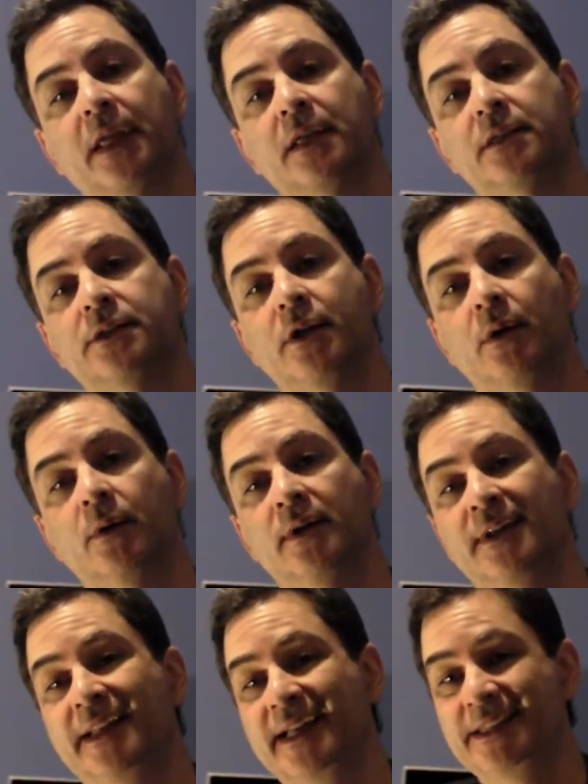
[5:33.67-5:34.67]
So
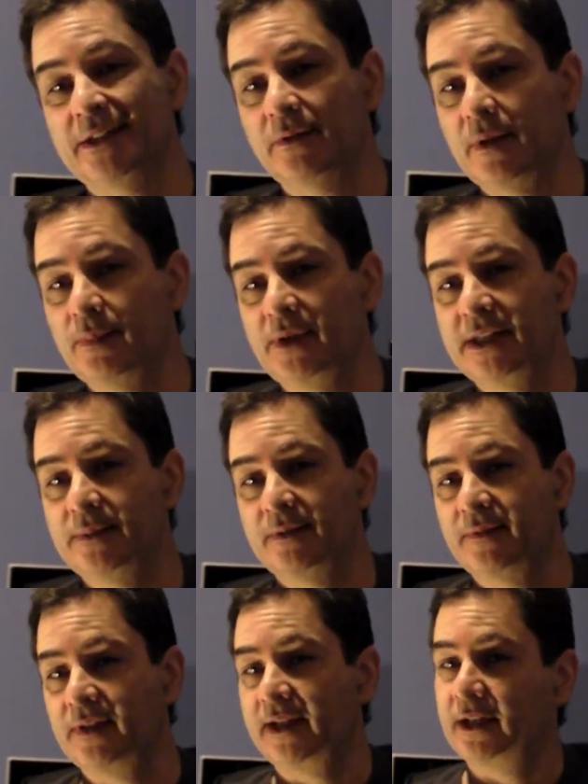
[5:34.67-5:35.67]
nice little replacement
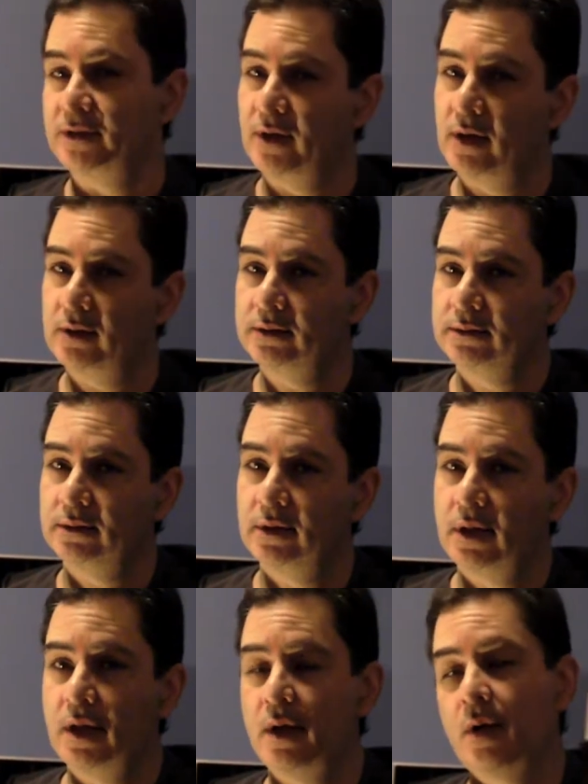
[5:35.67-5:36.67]
for like a drone
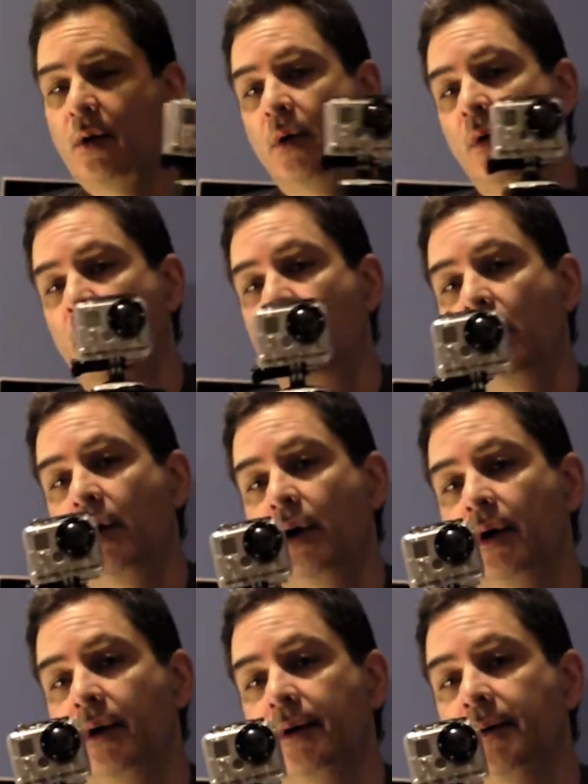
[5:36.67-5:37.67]
or